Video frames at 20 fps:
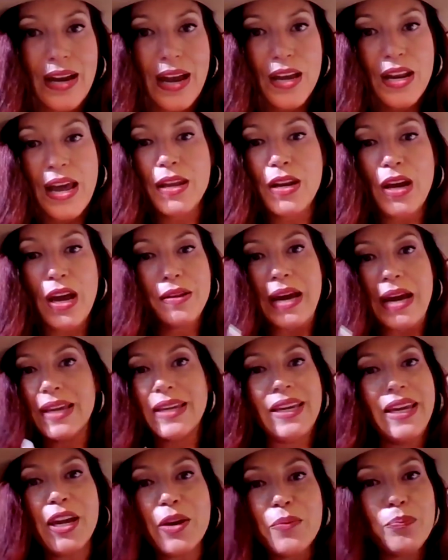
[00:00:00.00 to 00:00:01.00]
I
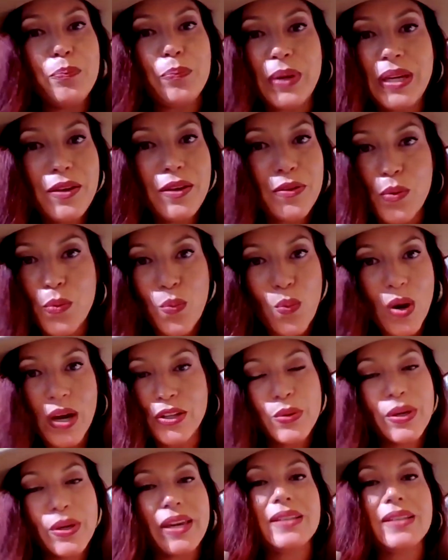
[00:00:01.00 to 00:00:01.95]
can't be the one,